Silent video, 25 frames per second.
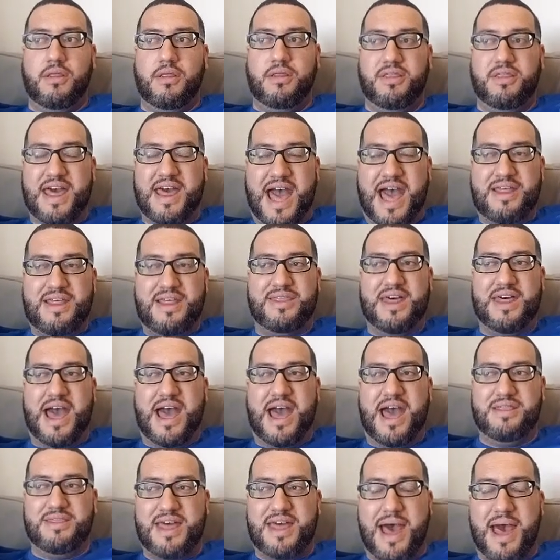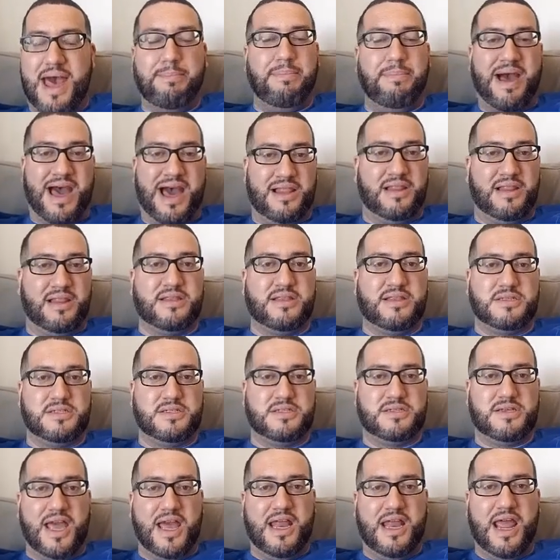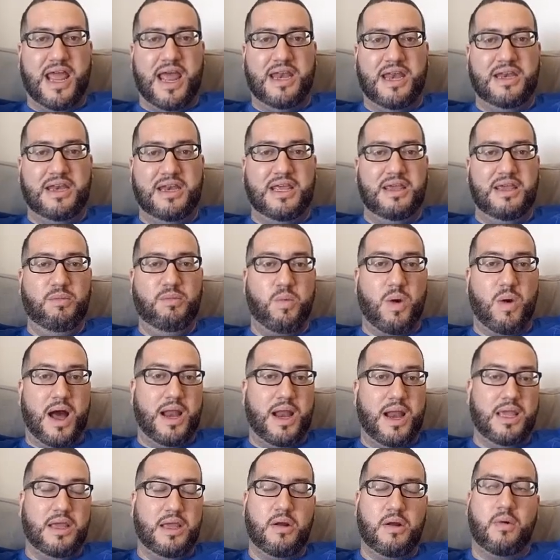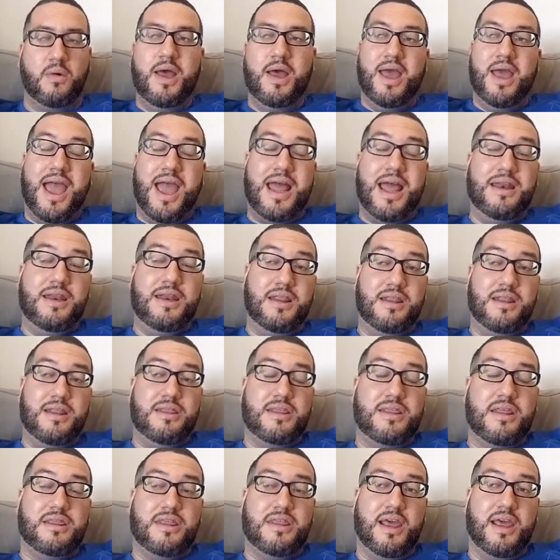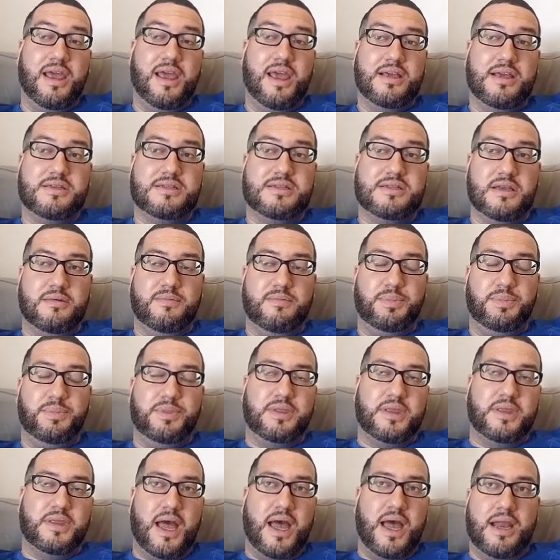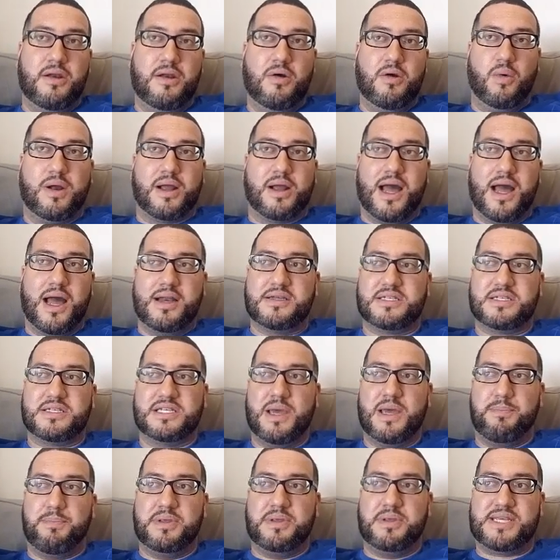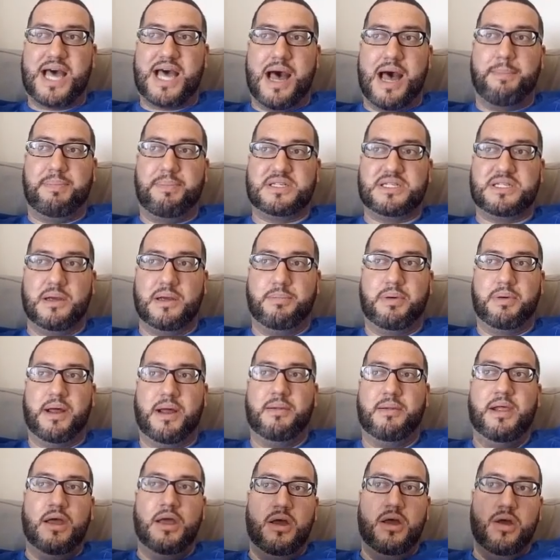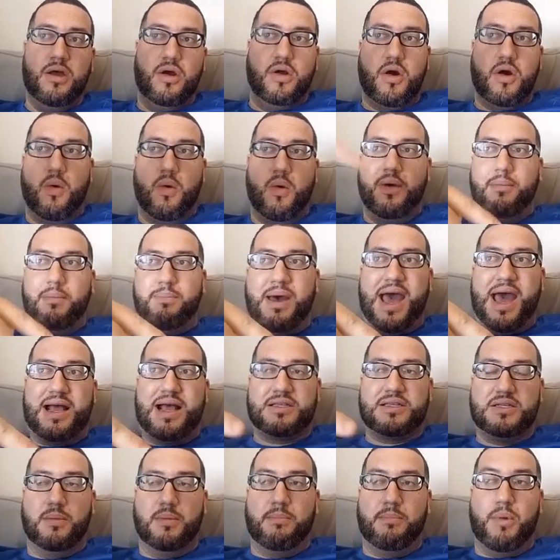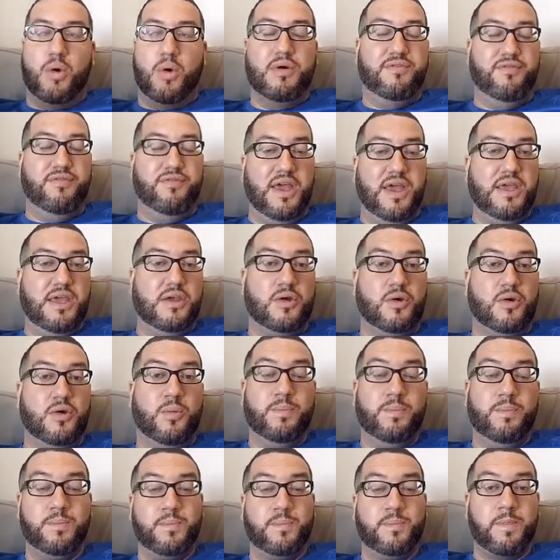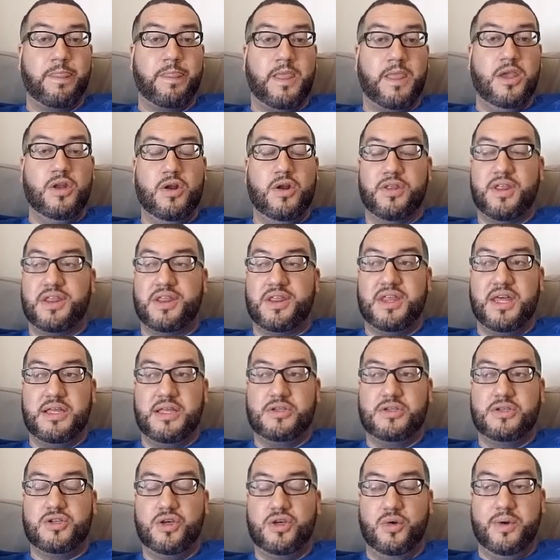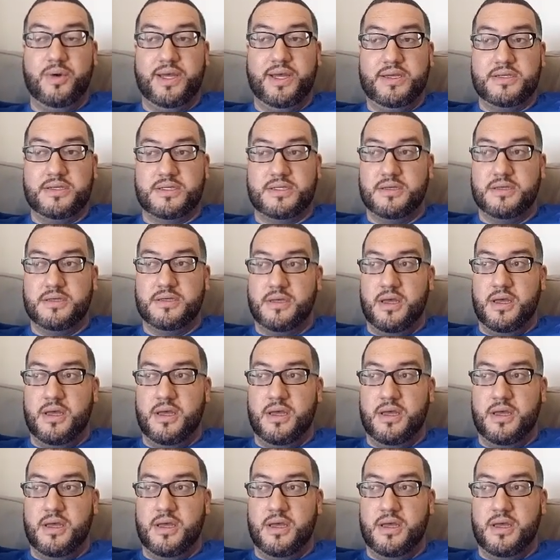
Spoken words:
that balance, and he and the thing is, I know we're kind of skipping topics here, but going back to motivate you, the thing too is